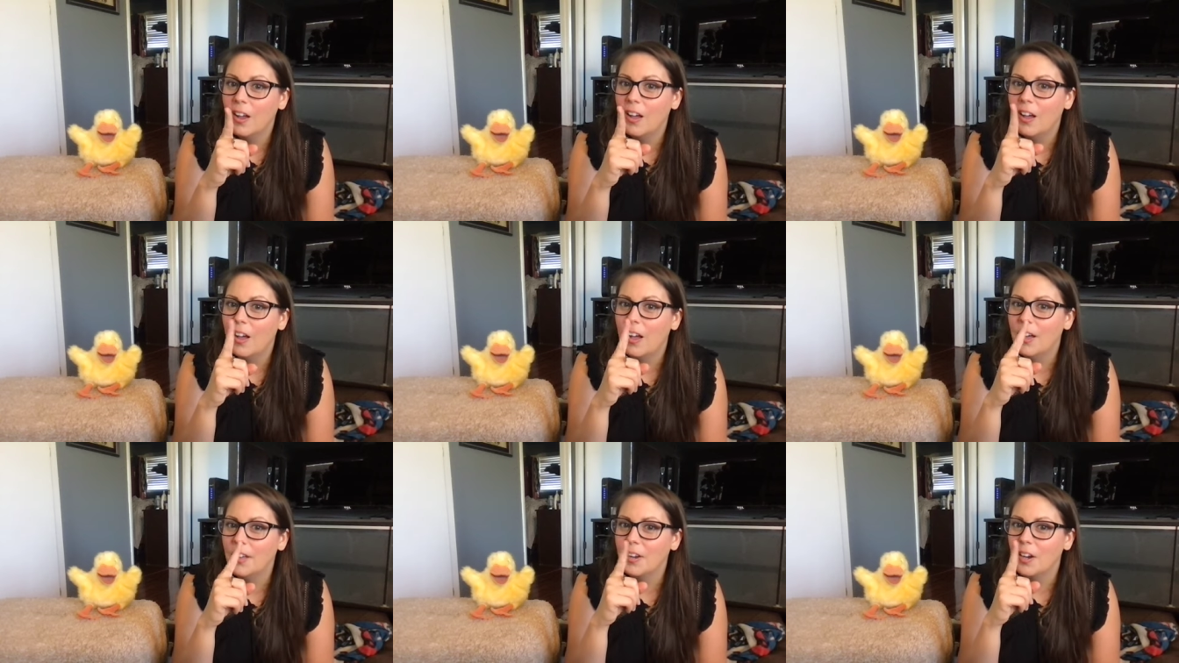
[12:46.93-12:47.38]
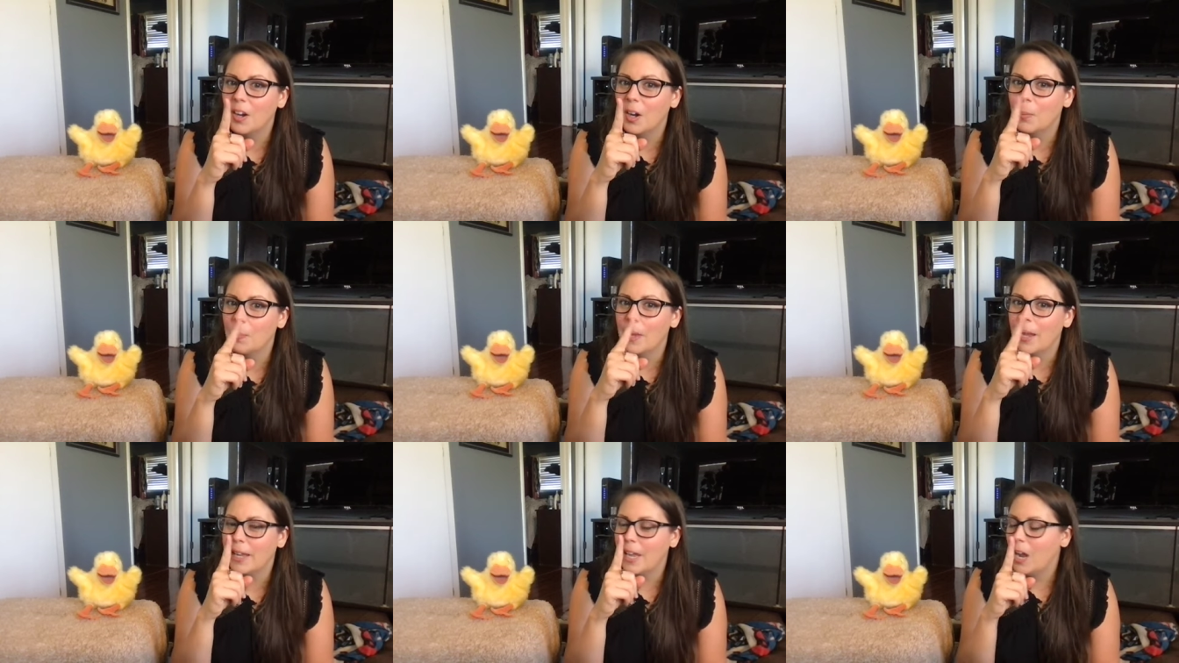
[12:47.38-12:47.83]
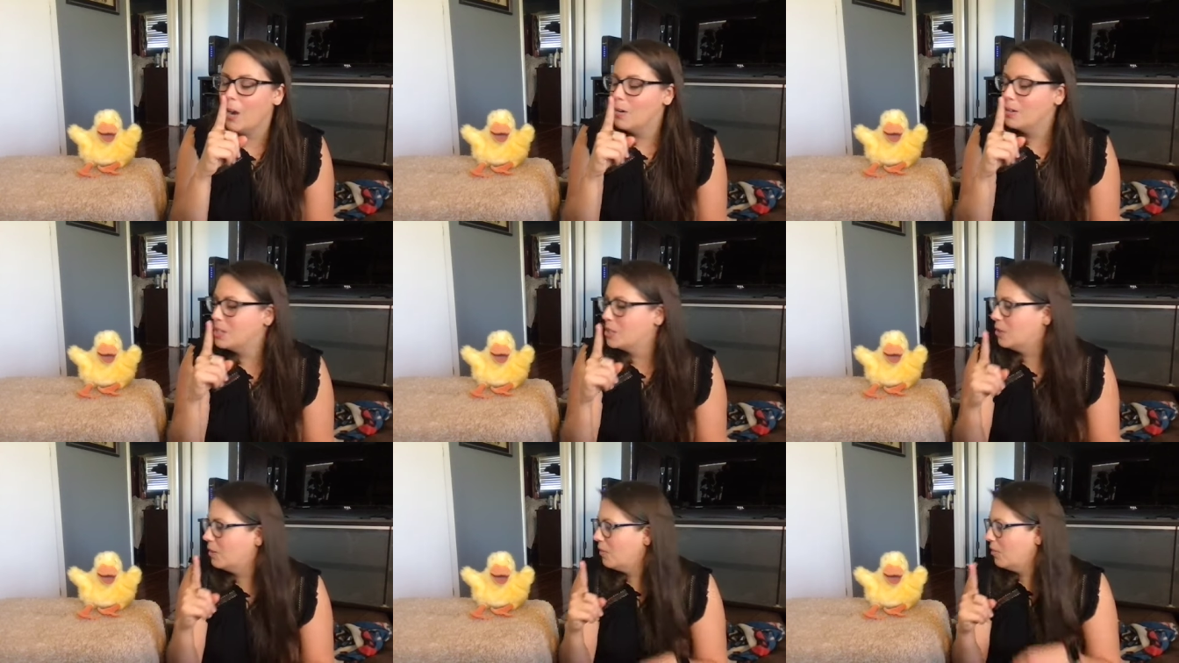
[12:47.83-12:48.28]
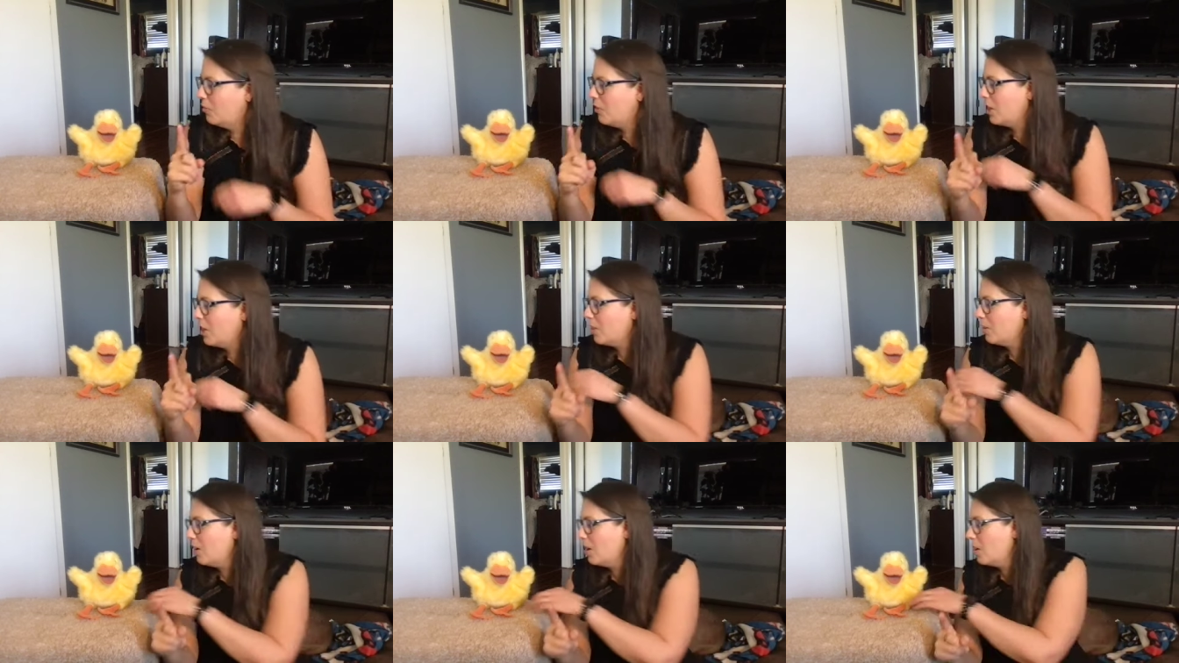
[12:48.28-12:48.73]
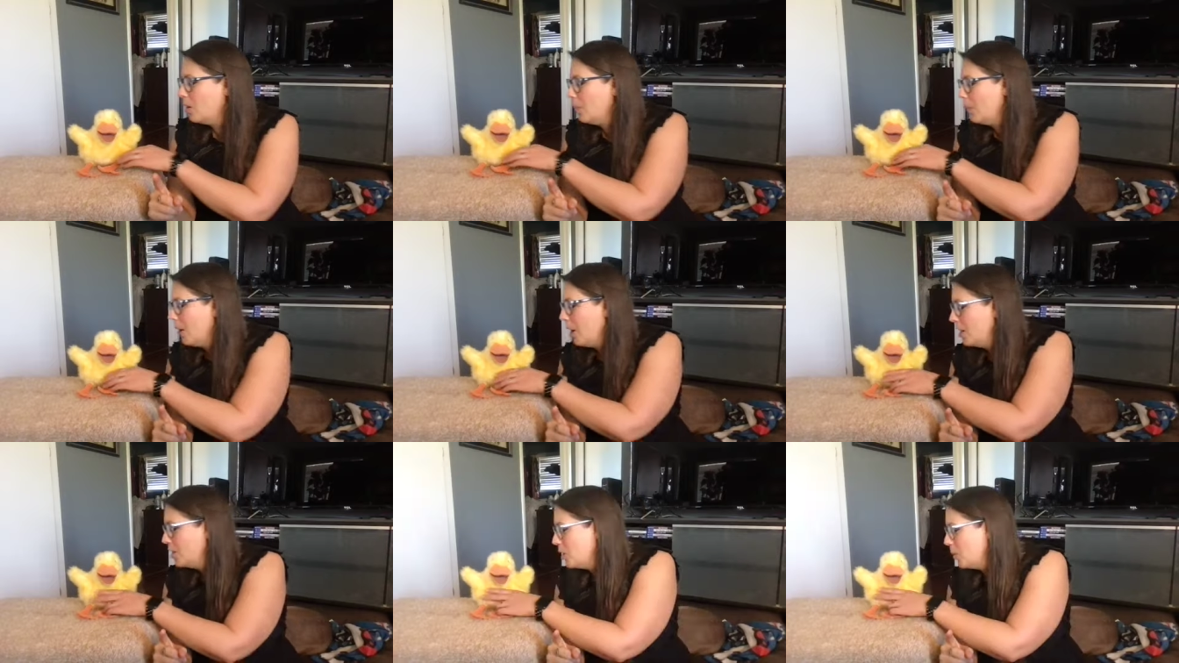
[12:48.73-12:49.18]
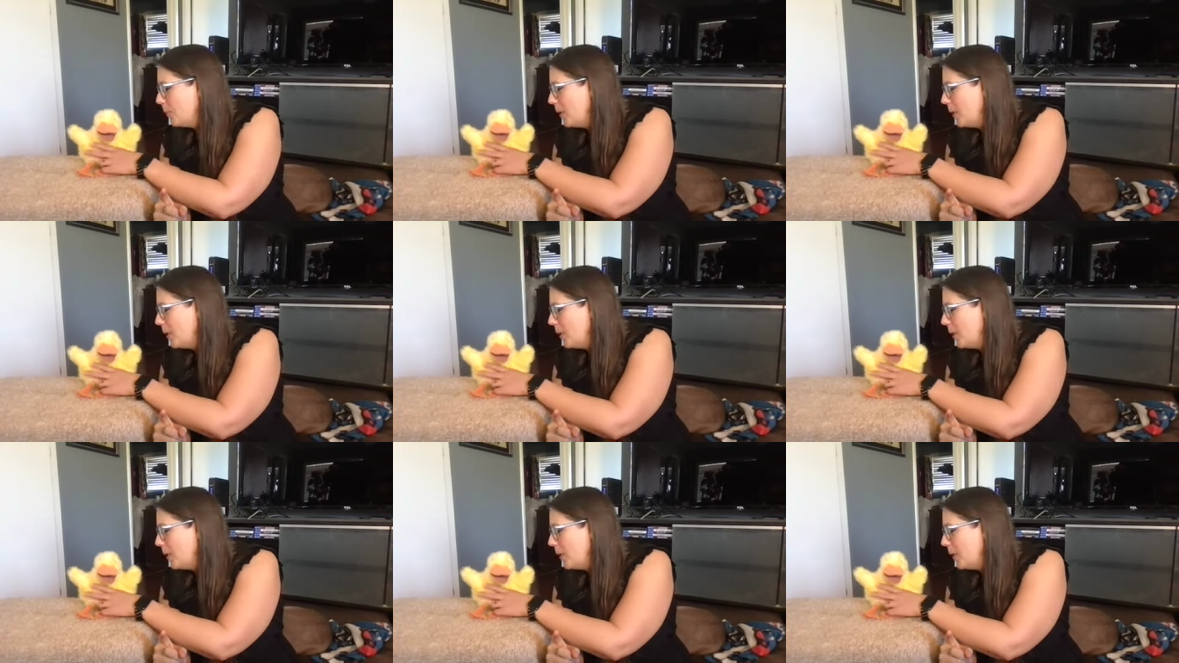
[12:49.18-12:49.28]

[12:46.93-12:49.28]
on our back. Howard, do you have a feather on, our, on your